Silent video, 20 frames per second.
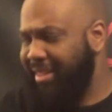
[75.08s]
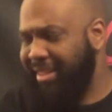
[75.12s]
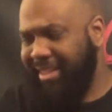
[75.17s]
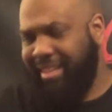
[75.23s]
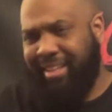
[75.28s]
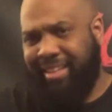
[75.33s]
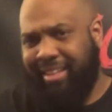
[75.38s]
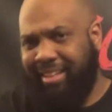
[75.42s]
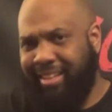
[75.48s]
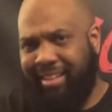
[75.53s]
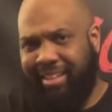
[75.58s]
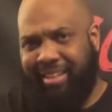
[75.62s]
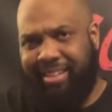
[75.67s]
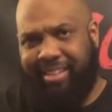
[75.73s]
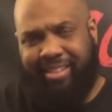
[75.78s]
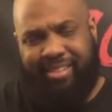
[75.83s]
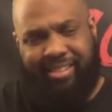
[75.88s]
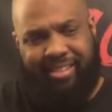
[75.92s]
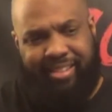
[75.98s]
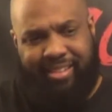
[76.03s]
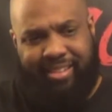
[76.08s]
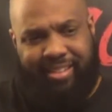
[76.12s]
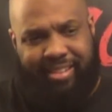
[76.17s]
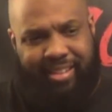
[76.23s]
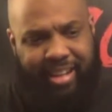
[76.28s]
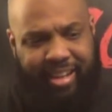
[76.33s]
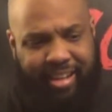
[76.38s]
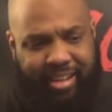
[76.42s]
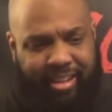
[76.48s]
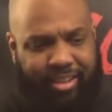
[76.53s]
And it's just, and
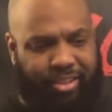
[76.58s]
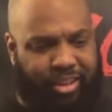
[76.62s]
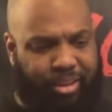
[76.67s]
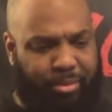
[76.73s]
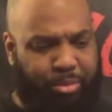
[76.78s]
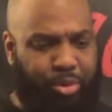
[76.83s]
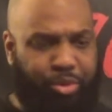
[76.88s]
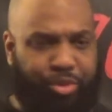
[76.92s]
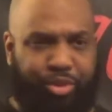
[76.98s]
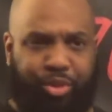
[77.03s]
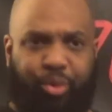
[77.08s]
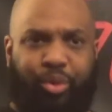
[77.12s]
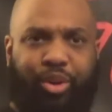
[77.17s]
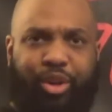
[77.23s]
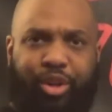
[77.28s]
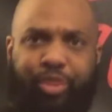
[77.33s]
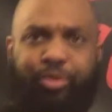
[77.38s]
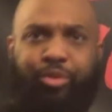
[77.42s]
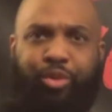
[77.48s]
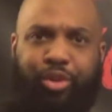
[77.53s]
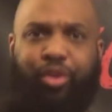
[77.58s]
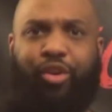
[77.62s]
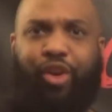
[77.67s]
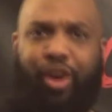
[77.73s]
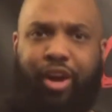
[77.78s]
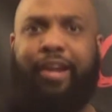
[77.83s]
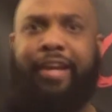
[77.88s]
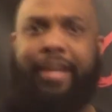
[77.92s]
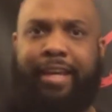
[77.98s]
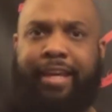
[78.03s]
now he's trying to move somewhere else with
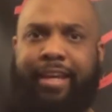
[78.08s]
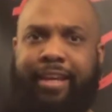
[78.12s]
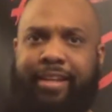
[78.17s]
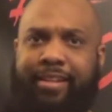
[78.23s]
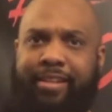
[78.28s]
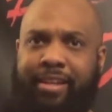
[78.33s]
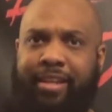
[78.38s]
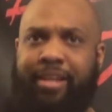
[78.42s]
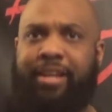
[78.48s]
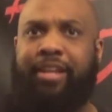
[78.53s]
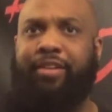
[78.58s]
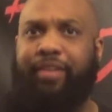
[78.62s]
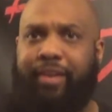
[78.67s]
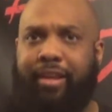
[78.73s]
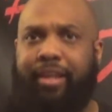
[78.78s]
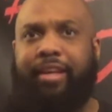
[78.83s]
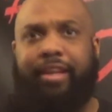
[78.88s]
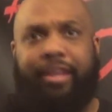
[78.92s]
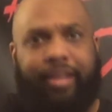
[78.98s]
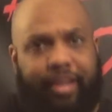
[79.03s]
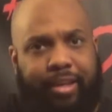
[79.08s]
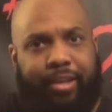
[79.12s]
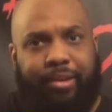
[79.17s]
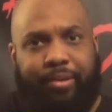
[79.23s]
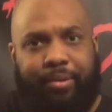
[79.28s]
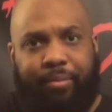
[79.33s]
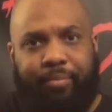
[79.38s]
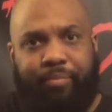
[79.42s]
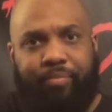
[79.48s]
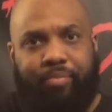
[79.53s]
our kids so he can
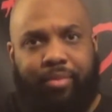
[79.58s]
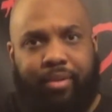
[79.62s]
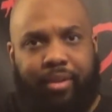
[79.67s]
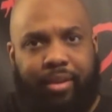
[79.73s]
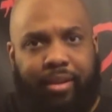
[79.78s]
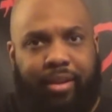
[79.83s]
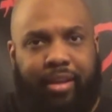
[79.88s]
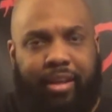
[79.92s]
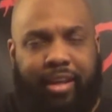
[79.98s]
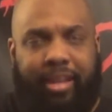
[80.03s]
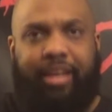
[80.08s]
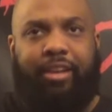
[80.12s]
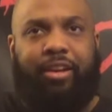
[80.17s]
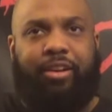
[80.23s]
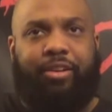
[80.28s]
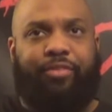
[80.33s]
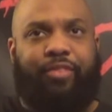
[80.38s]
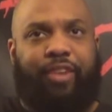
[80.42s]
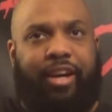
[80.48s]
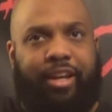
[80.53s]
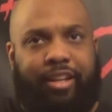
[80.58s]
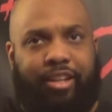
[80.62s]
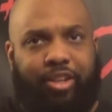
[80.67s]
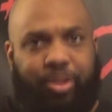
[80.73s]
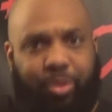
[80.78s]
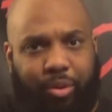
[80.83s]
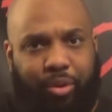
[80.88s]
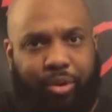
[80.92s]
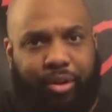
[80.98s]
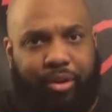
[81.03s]
kill. And he's gonna find his
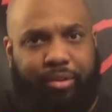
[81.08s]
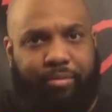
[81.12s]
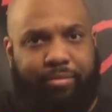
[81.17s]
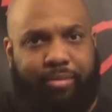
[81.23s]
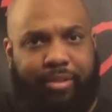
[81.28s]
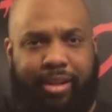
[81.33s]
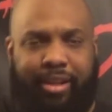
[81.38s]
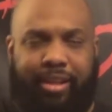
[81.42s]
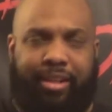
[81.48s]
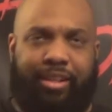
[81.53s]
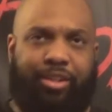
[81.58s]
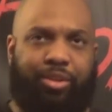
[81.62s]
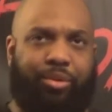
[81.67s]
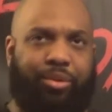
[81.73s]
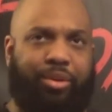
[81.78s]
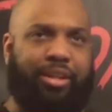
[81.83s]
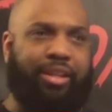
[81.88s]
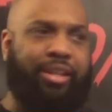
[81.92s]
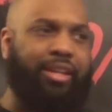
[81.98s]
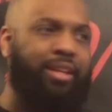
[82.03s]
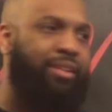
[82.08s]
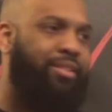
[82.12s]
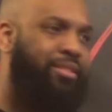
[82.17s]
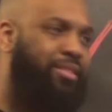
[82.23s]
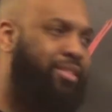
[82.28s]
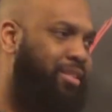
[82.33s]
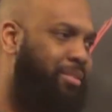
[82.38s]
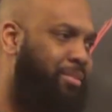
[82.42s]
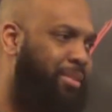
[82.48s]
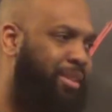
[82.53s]
daughter. And his daughter
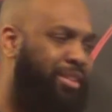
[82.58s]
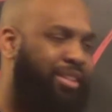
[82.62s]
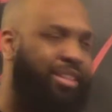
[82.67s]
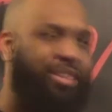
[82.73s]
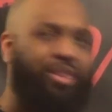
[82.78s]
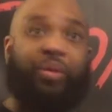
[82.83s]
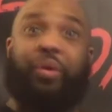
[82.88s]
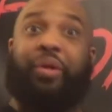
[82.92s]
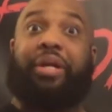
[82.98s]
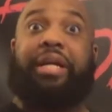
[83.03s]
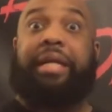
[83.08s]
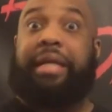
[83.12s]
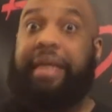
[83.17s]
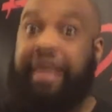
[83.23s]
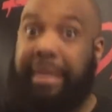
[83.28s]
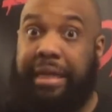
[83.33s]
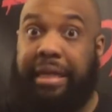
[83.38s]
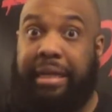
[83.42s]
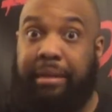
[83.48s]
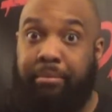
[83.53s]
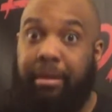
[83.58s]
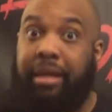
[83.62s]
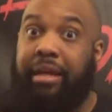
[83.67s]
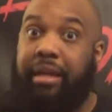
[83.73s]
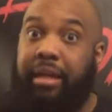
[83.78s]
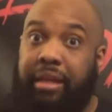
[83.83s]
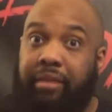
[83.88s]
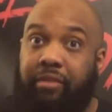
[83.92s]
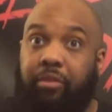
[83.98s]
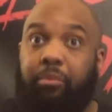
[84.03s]
kills him. It was in 3D to make
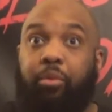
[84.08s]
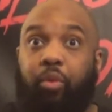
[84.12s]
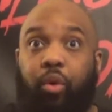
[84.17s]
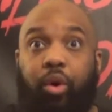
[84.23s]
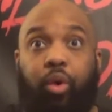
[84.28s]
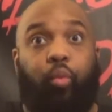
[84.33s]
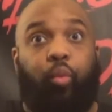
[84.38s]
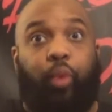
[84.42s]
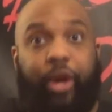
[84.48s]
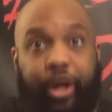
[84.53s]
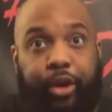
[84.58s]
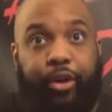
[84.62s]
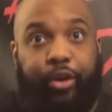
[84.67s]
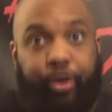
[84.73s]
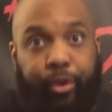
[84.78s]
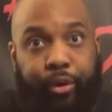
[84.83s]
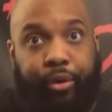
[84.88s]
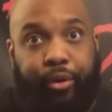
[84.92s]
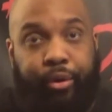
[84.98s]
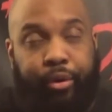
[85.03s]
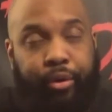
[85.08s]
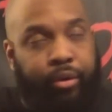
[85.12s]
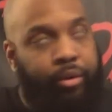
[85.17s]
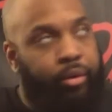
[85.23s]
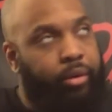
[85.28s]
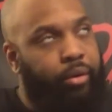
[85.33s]
it even more weirder.